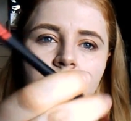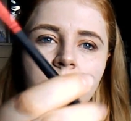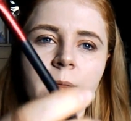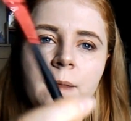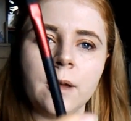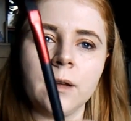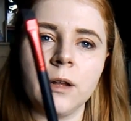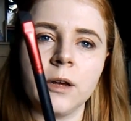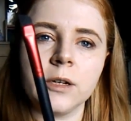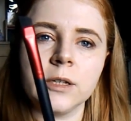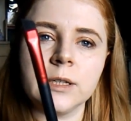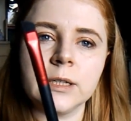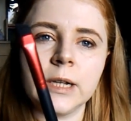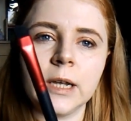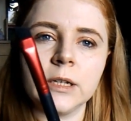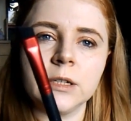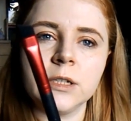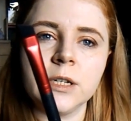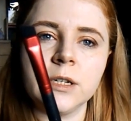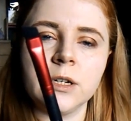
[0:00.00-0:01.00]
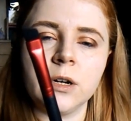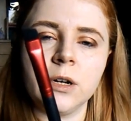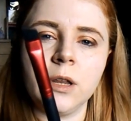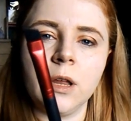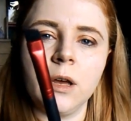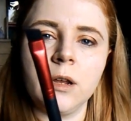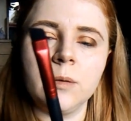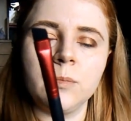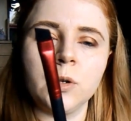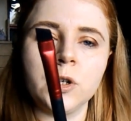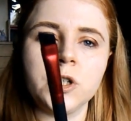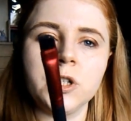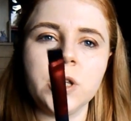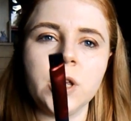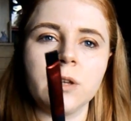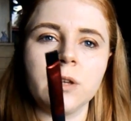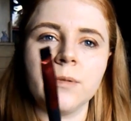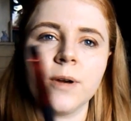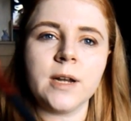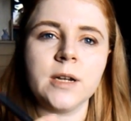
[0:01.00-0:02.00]
and then like a slanted eyeliner brush
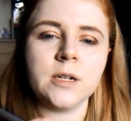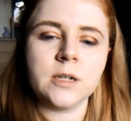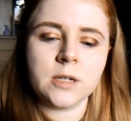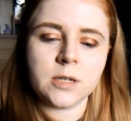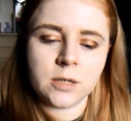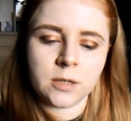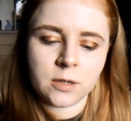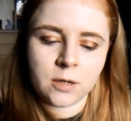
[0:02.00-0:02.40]
the other end.